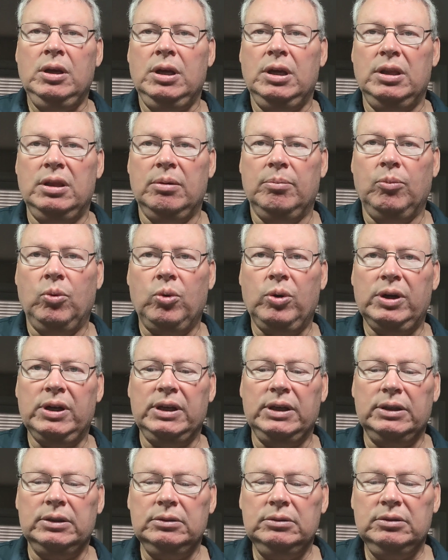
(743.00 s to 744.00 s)
in the
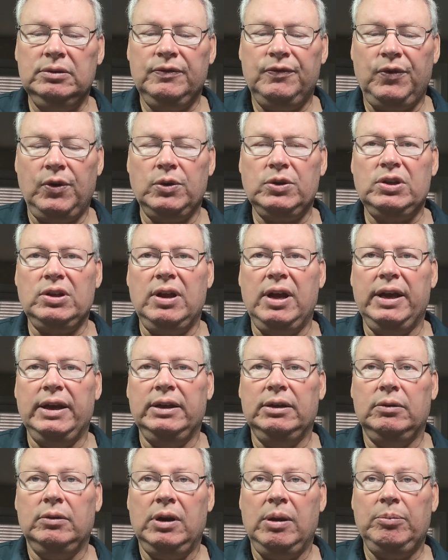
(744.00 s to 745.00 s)
morning, first
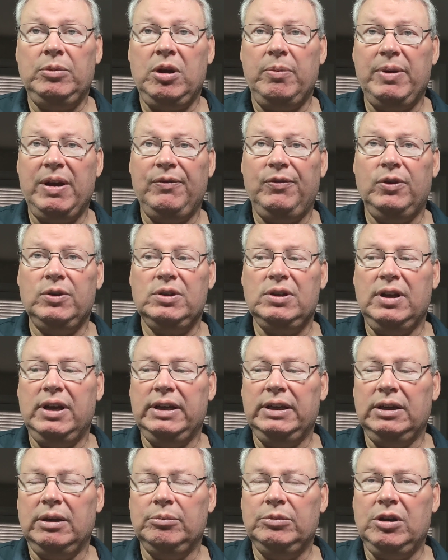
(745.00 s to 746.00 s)
light, and I'm talking about first
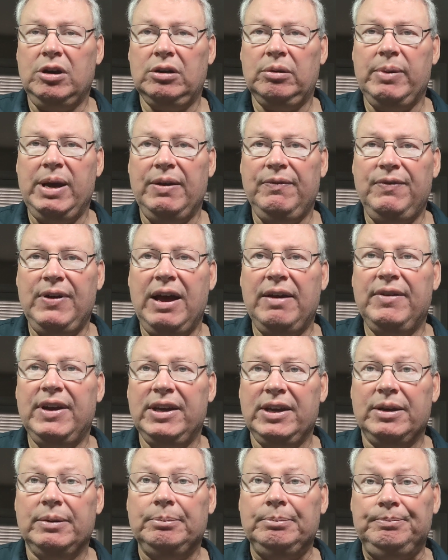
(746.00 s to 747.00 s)
light, I'm talking about 5
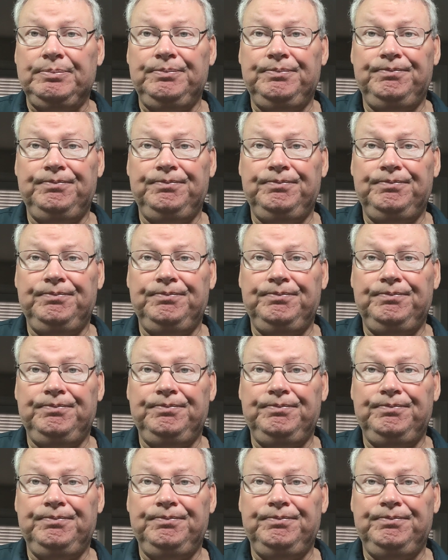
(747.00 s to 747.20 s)
a.m.